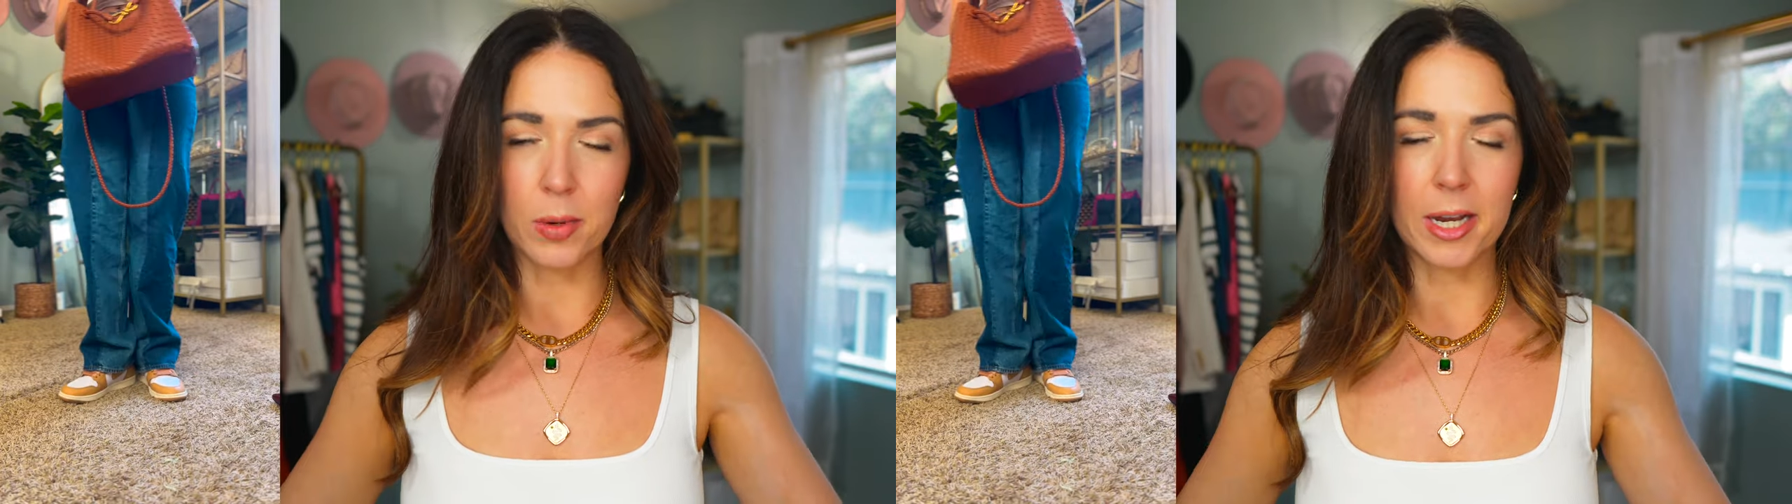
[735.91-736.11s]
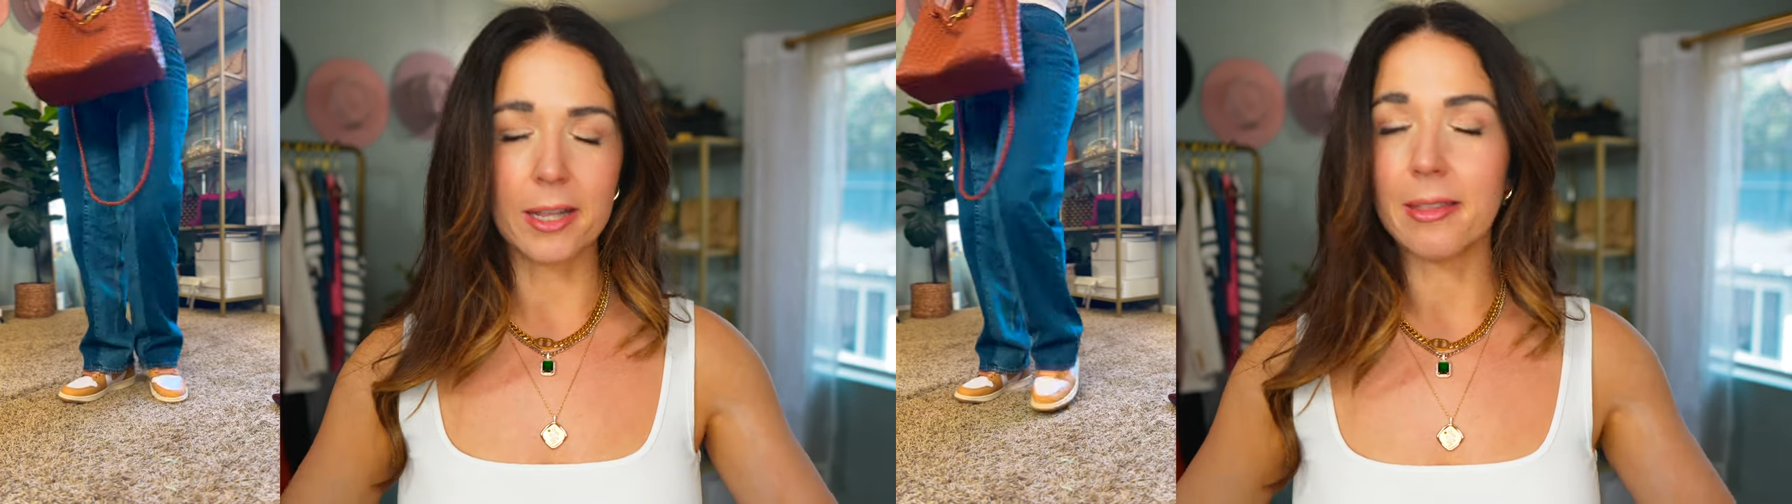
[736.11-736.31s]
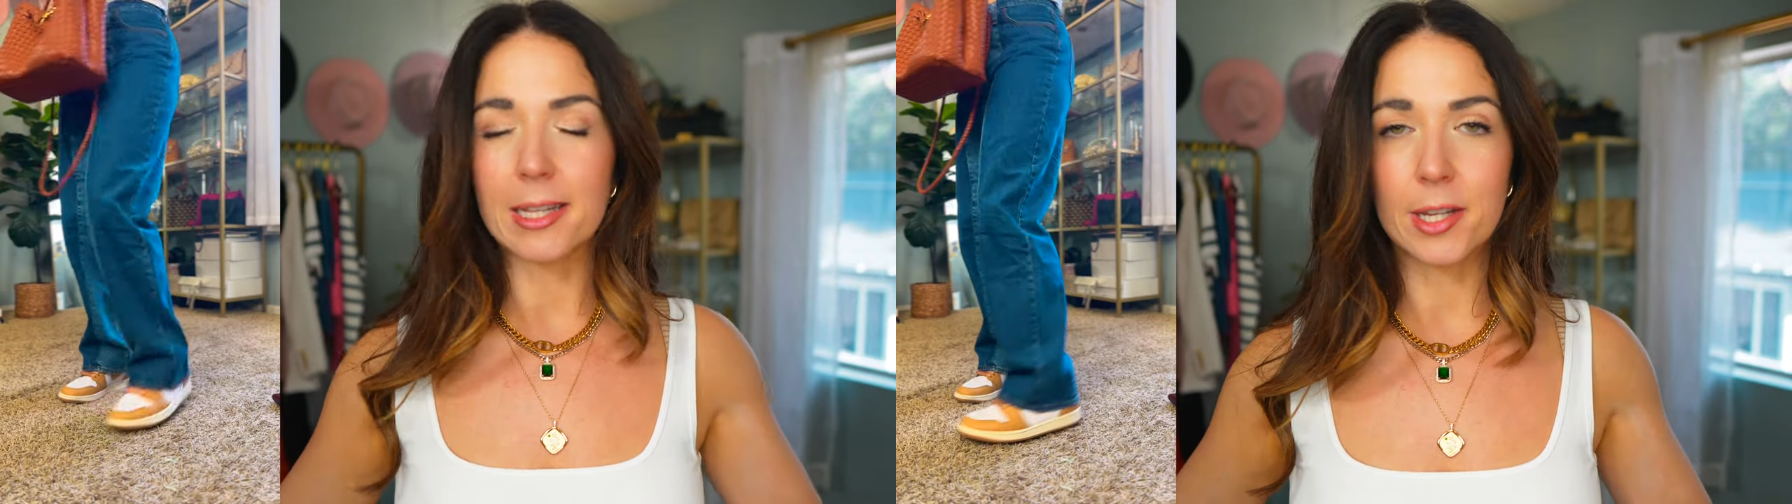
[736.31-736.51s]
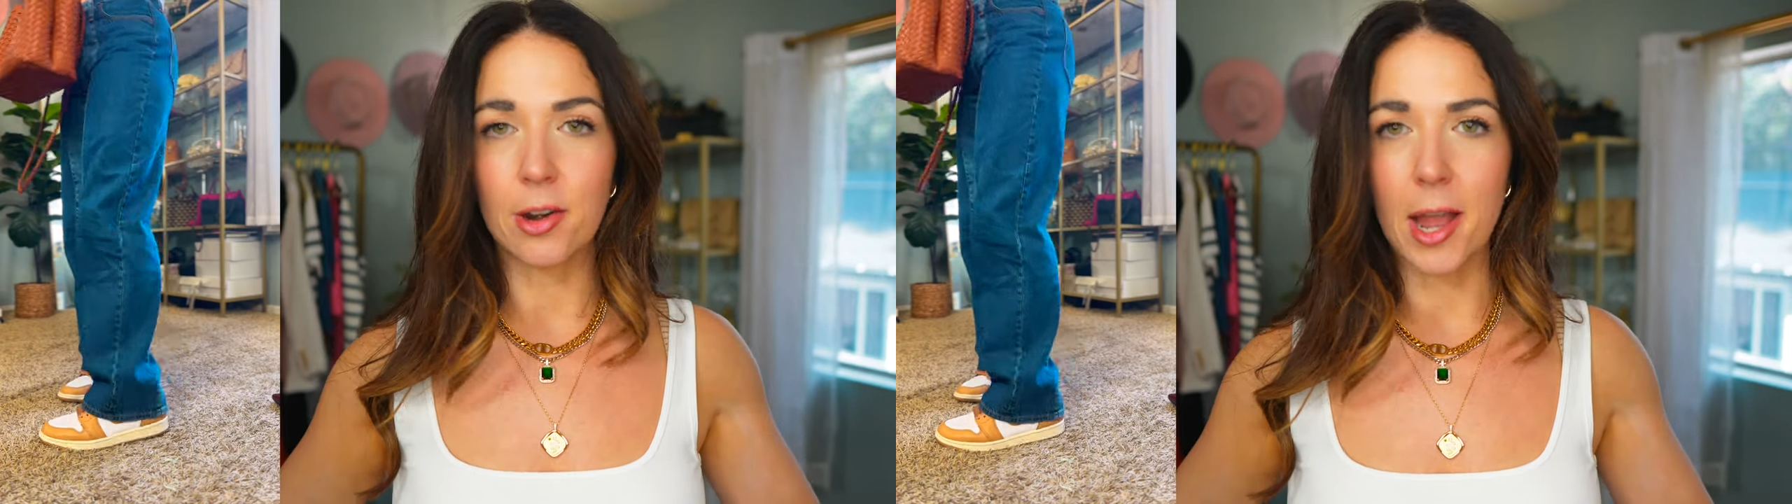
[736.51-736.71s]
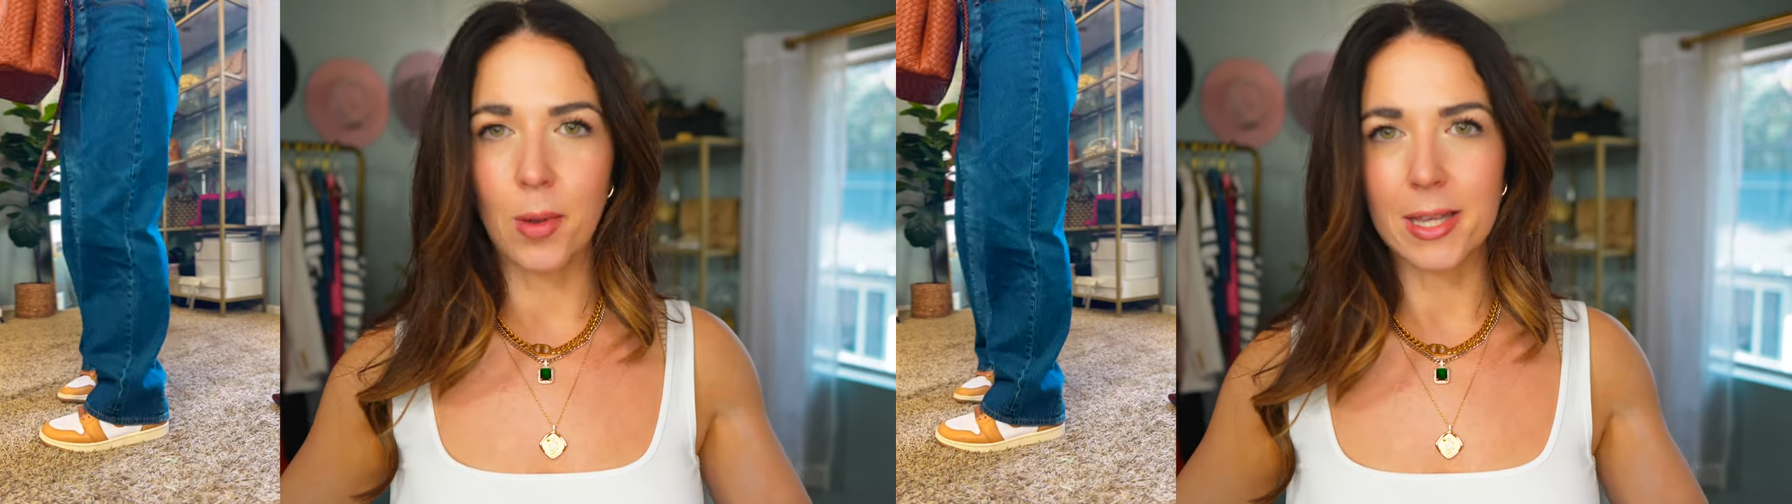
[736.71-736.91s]
wearing things that
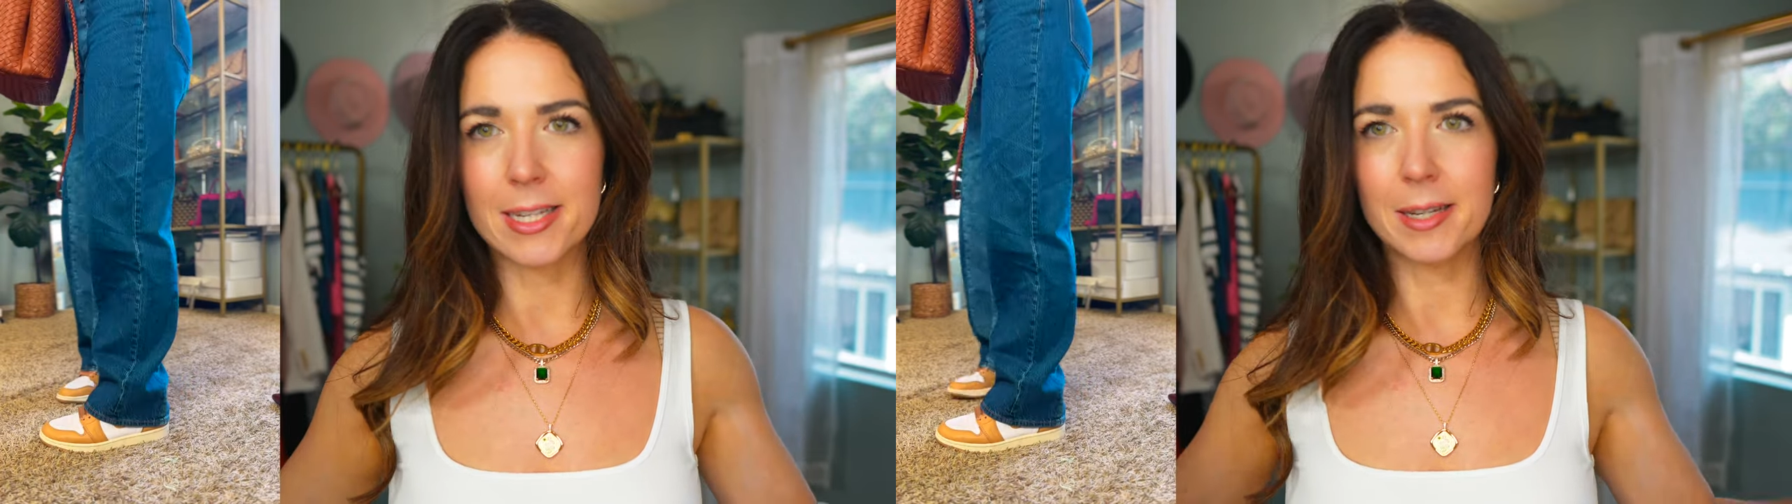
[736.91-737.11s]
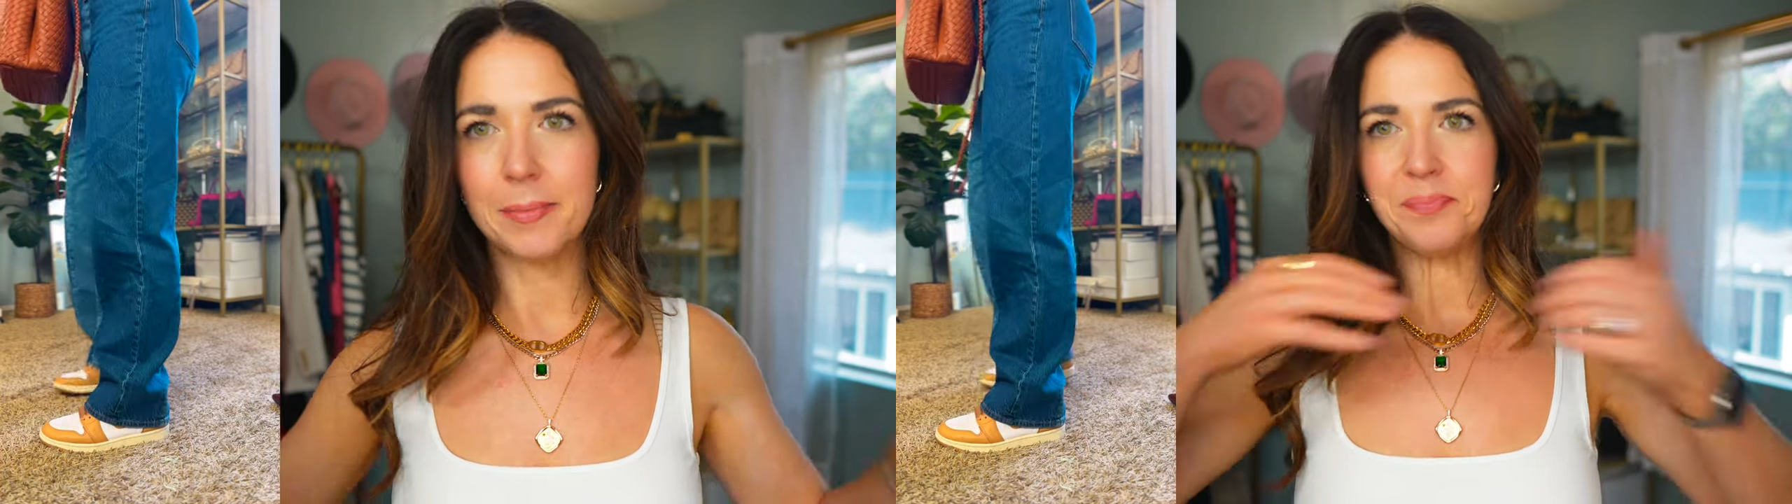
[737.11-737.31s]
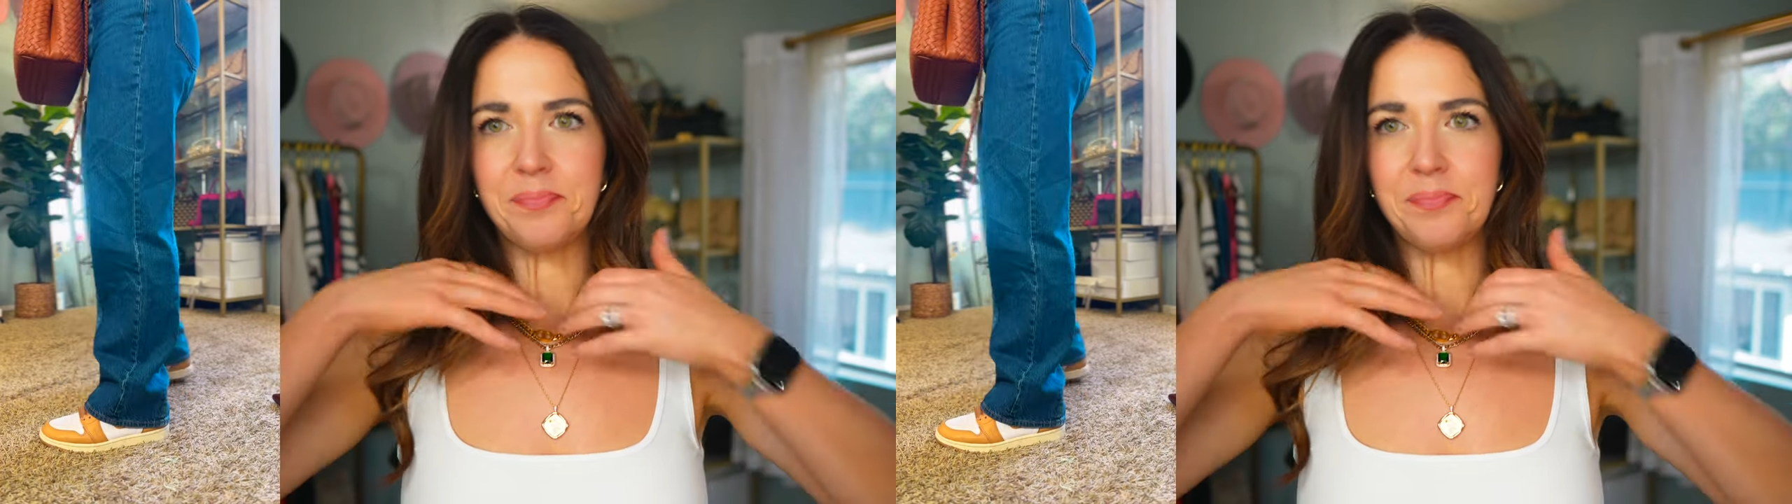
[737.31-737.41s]
are high-waisted